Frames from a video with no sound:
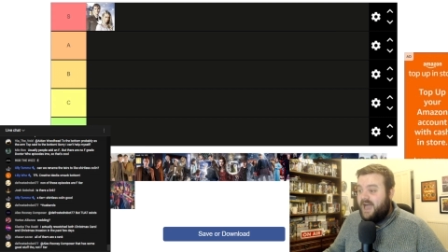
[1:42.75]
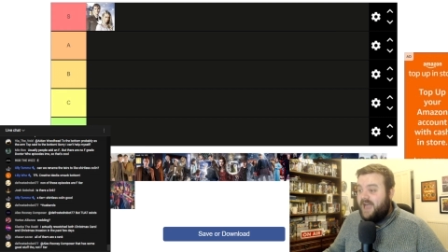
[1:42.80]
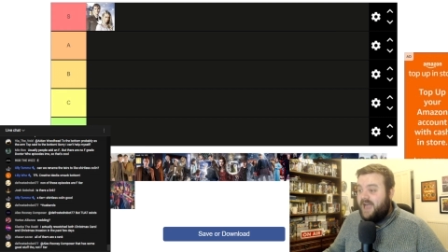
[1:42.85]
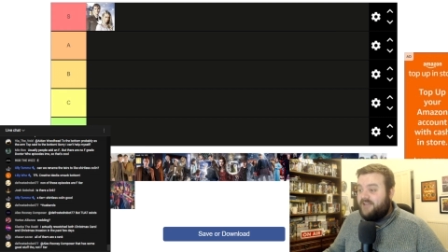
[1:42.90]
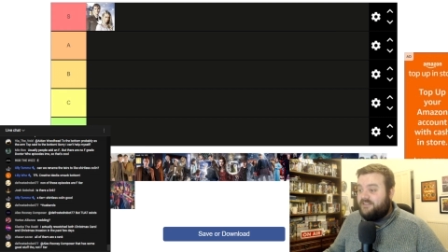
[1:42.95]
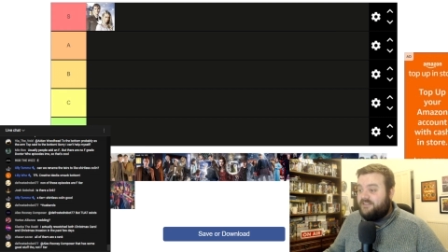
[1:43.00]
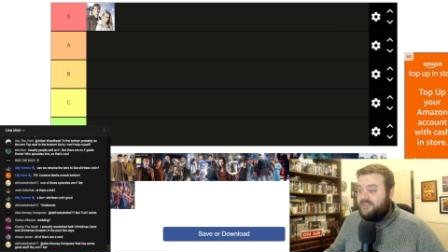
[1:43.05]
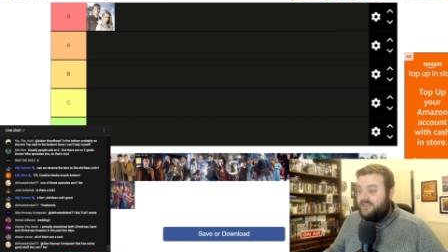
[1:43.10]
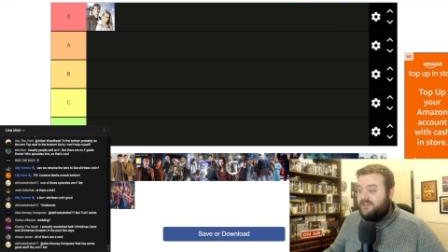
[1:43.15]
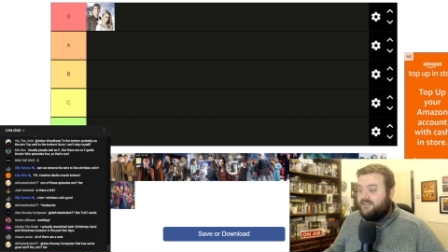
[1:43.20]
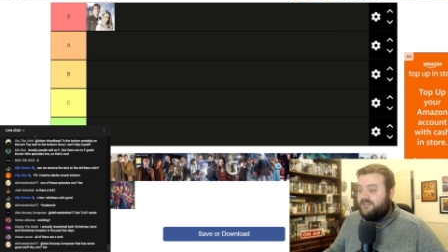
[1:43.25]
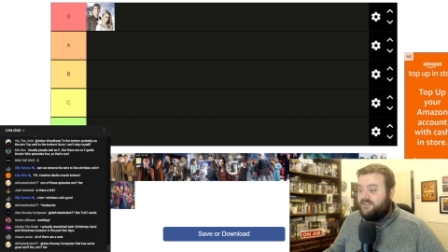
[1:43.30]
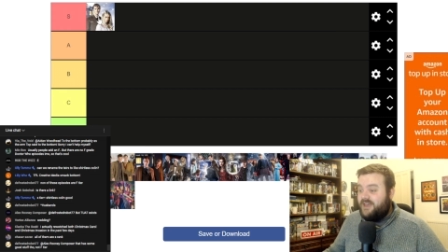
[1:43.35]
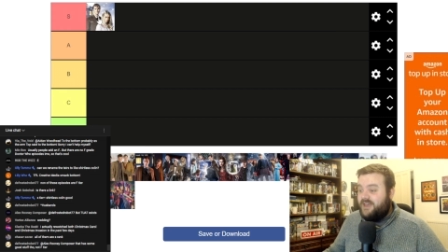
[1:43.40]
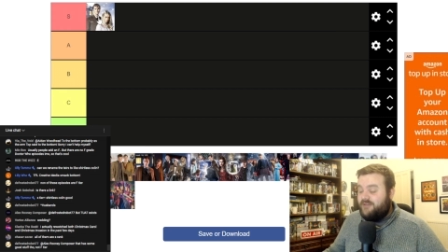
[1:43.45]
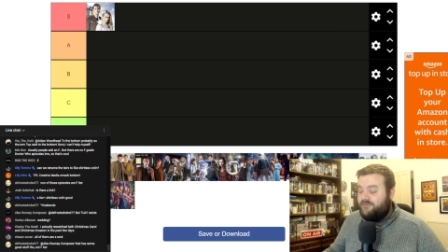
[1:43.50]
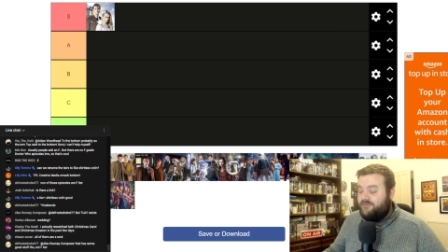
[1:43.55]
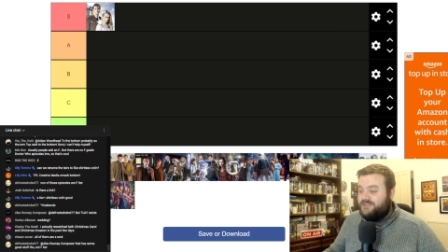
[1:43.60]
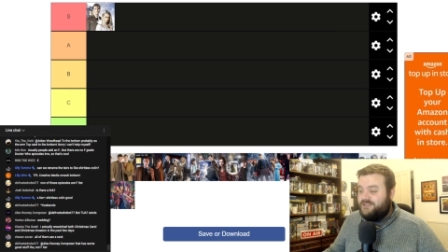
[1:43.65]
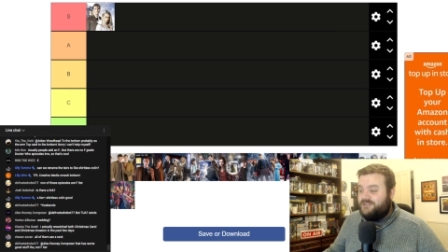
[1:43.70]
I think
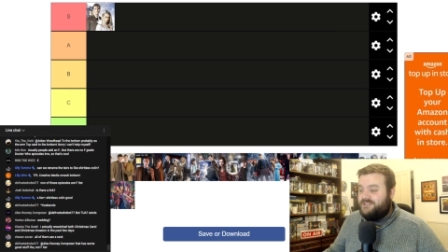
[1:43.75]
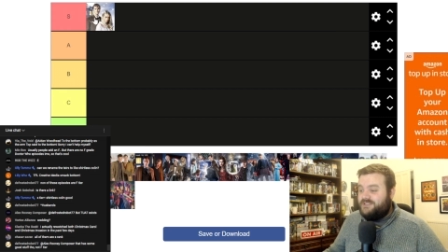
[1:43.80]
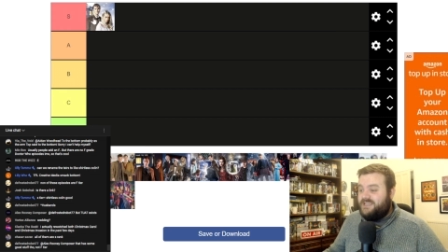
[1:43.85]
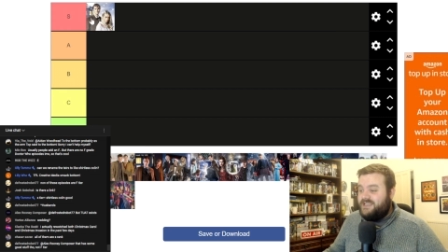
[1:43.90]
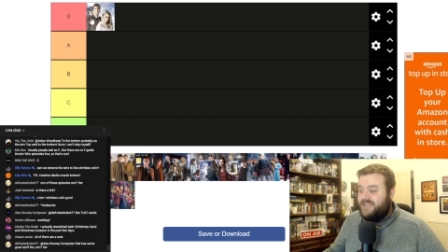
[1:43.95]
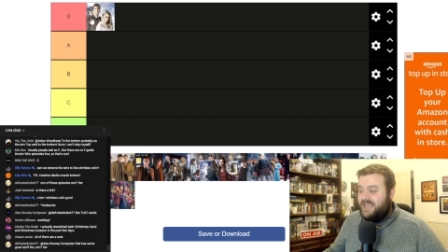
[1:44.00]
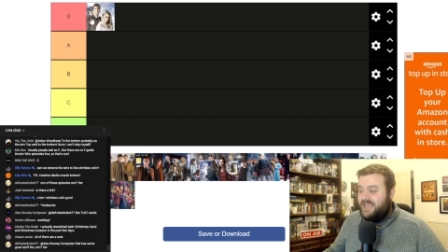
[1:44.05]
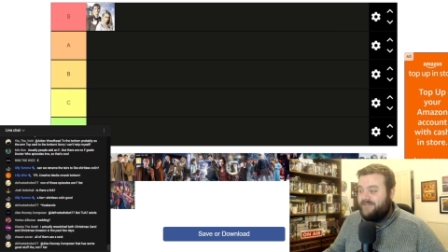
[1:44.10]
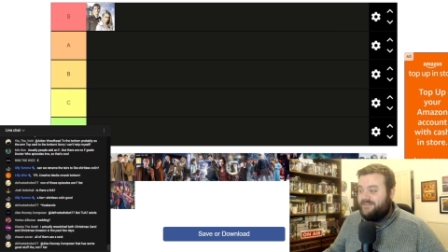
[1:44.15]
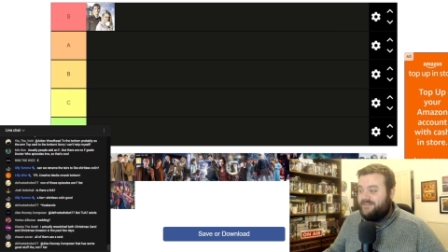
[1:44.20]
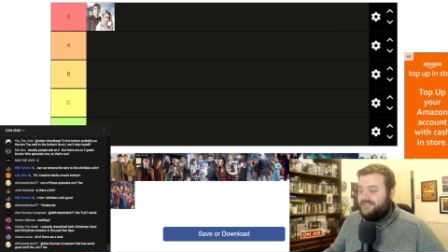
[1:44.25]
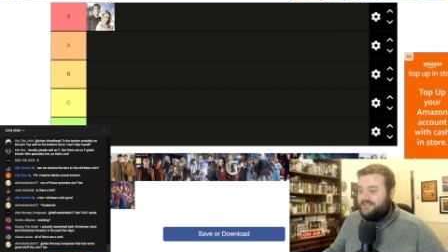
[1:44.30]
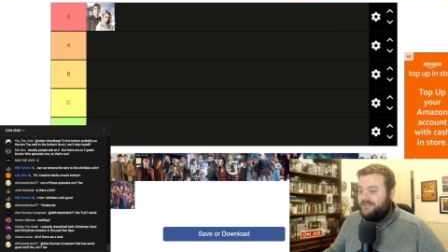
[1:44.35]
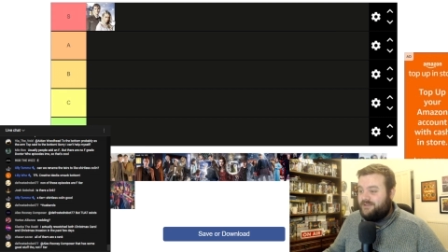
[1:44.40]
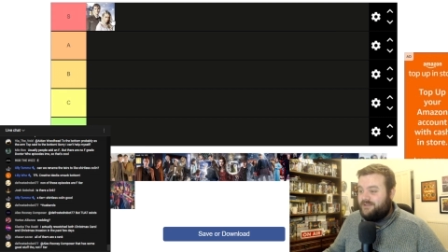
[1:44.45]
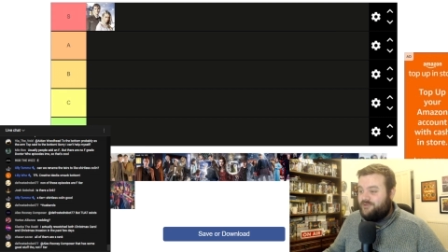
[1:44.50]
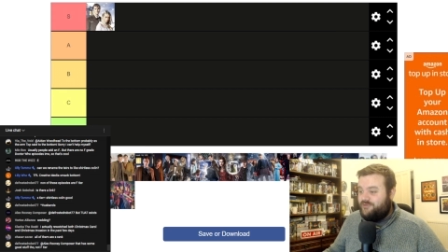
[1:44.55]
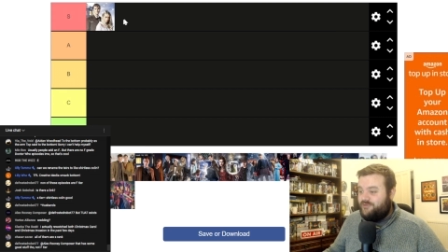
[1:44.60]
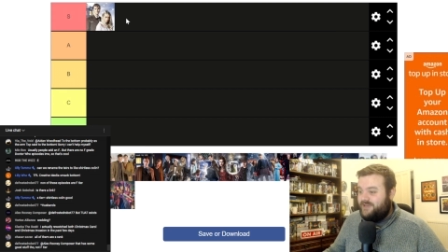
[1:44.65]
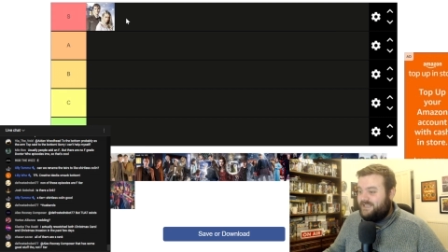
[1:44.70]
that Russell T Davies
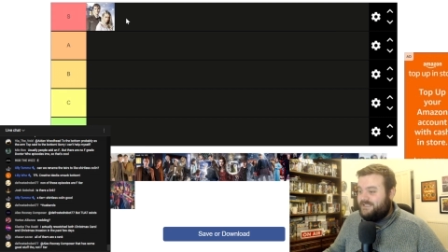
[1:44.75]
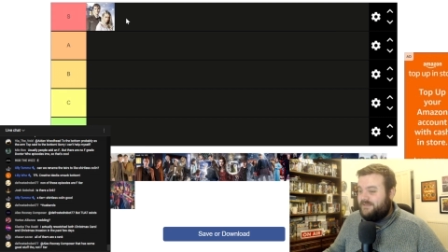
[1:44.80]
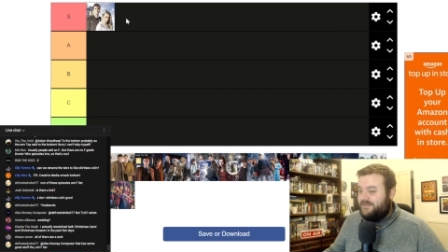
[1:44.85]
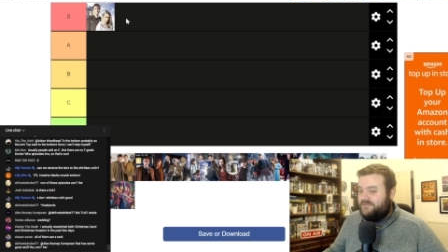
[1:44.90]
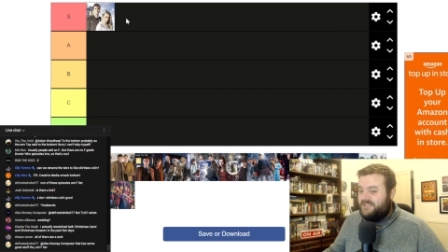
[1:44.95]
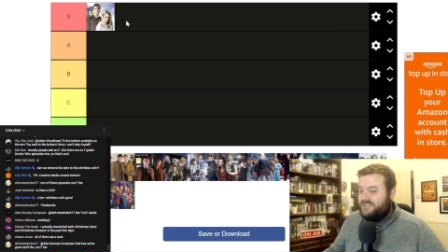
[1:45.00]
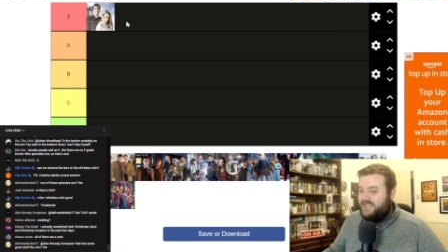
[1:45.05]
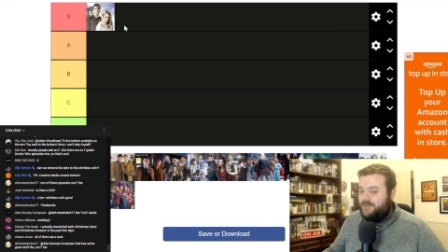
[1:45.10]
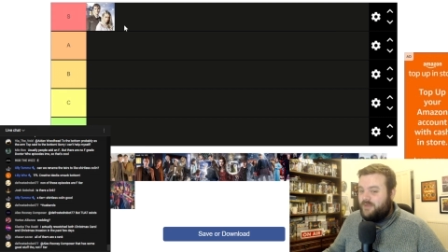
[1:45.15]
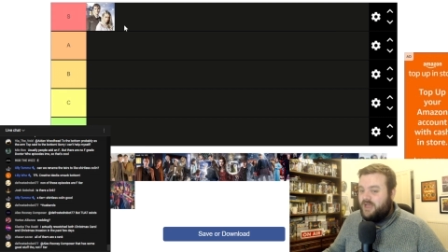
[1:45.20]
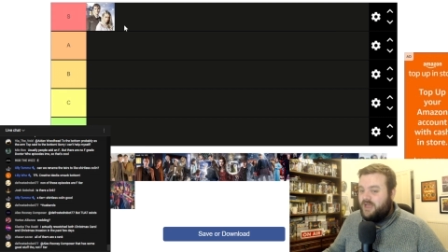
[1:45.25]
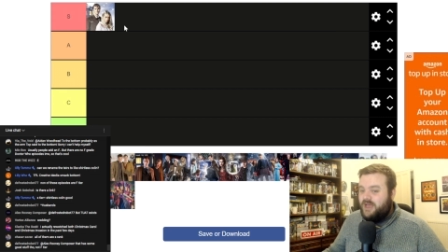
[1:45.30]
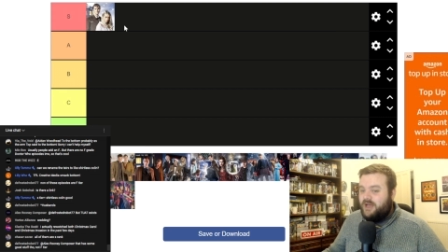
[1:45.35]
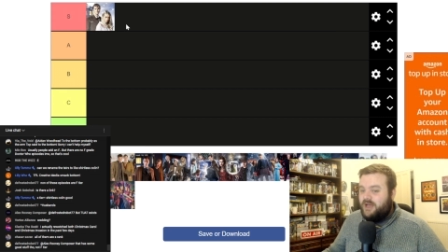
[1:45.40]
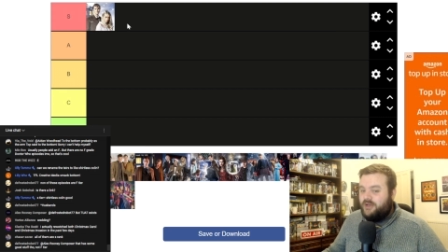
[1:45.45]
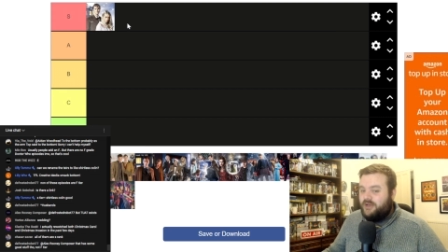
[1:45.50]
and the creative team